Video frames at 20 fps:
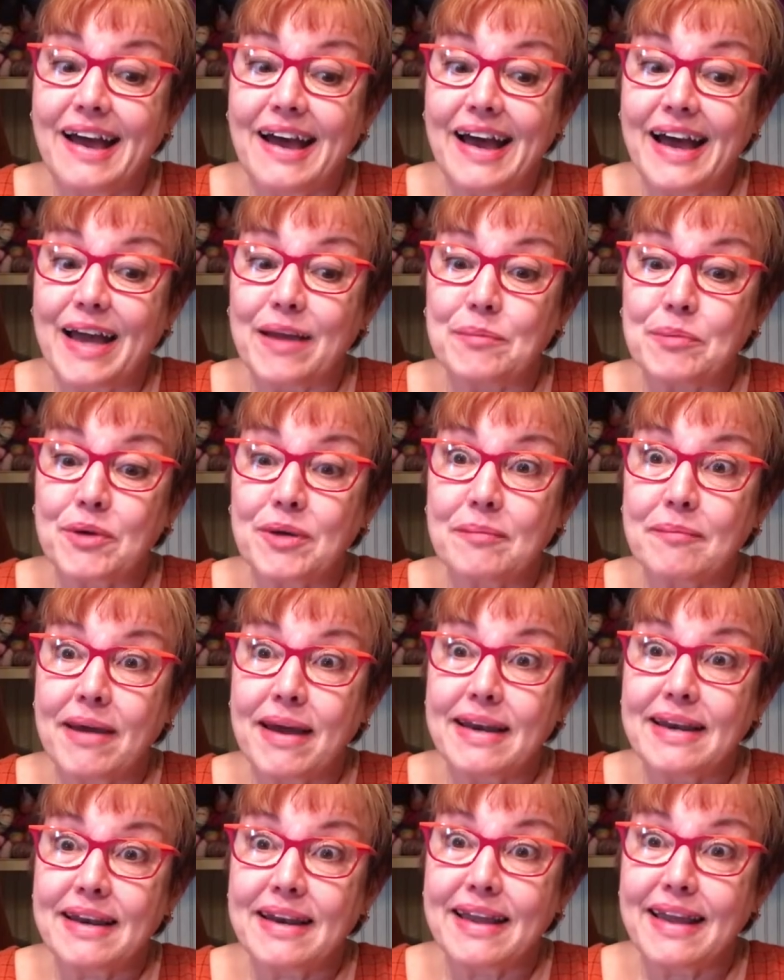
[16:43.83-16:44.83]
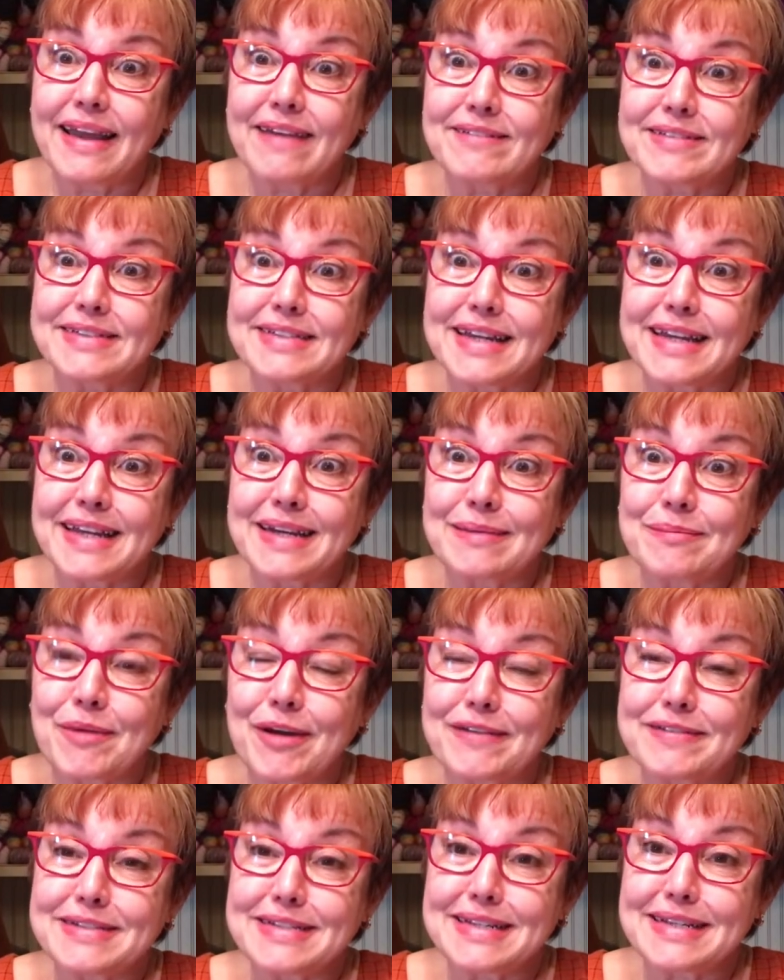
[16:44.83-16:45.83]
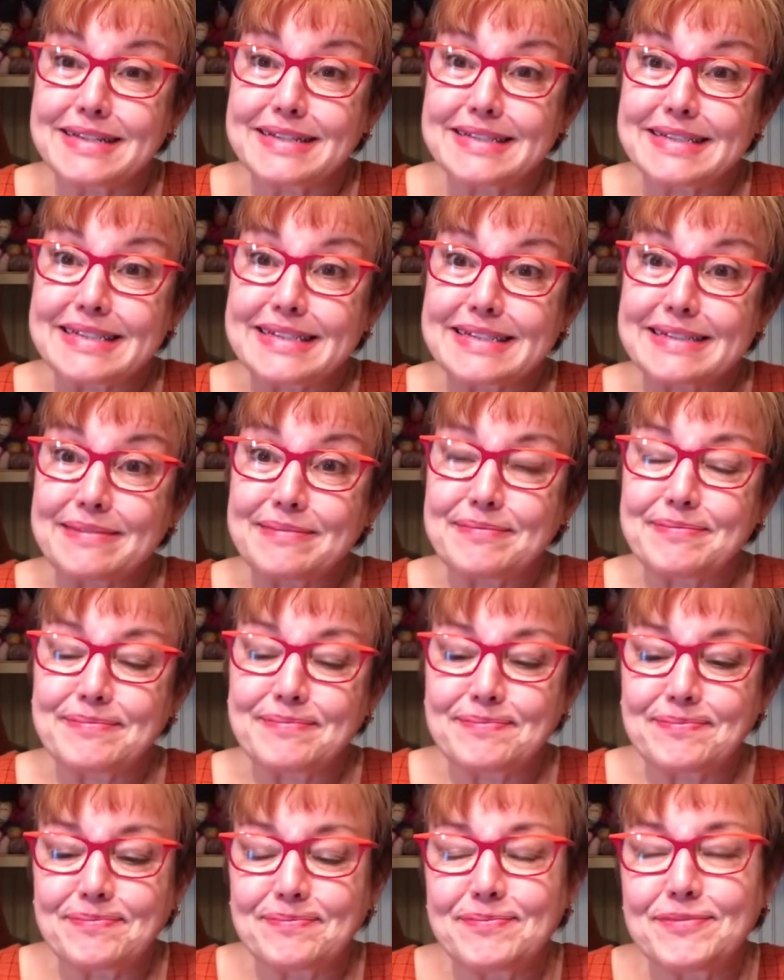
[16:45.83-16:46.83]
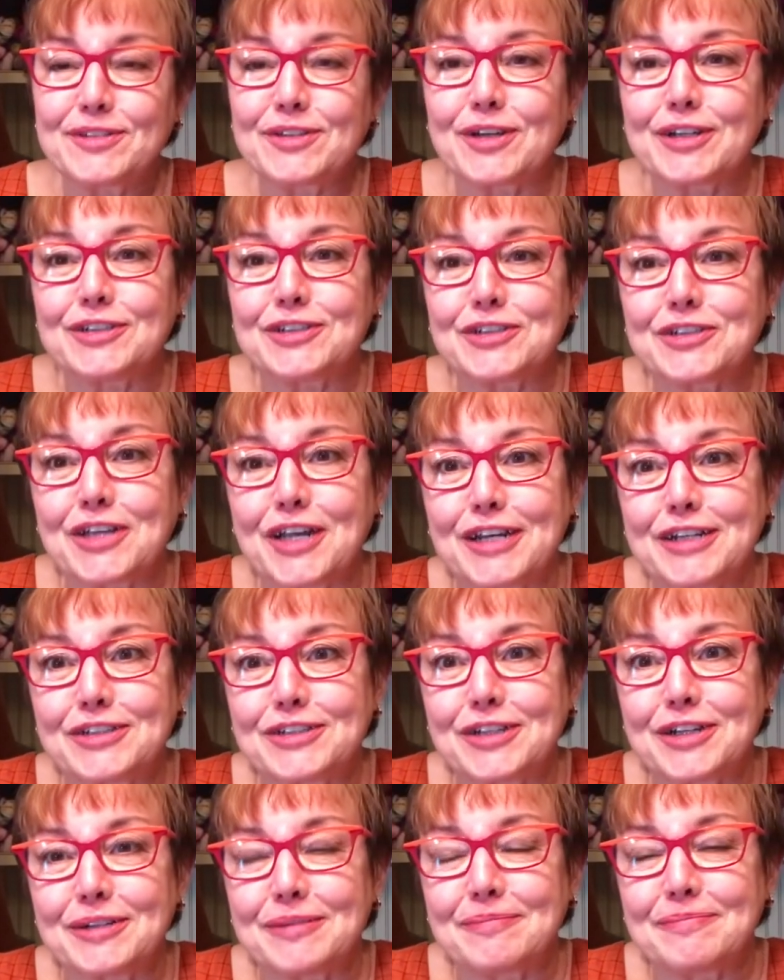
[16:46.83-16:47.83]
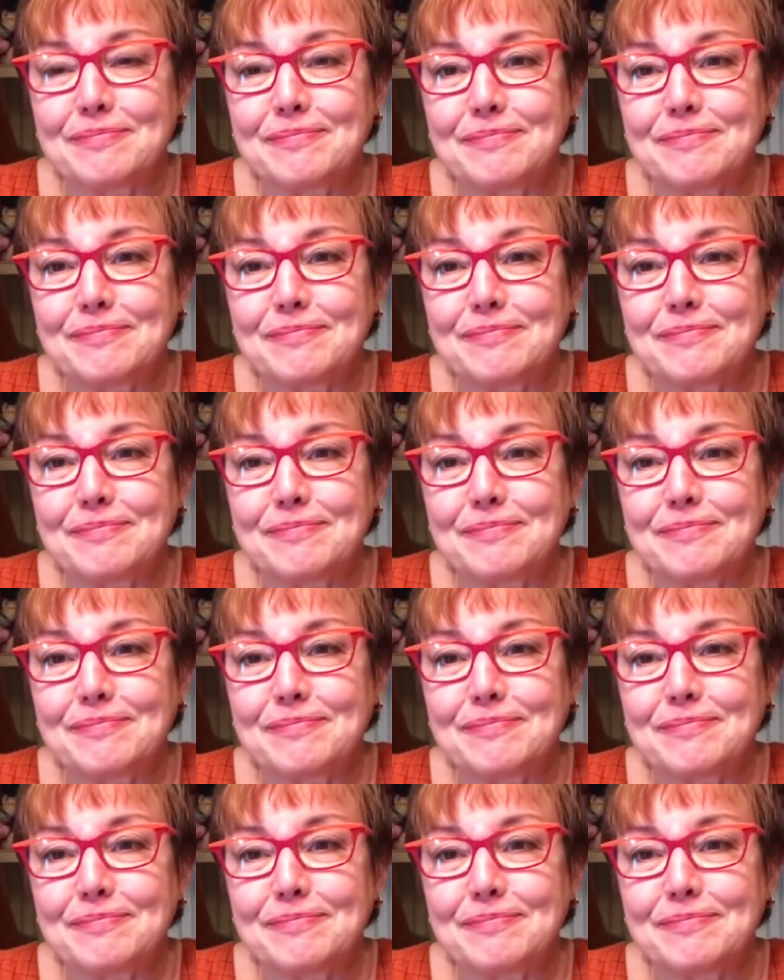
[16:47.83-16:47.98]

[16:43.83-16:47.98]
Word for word: I put them on and I haven't taken them off since. So I just thought I should.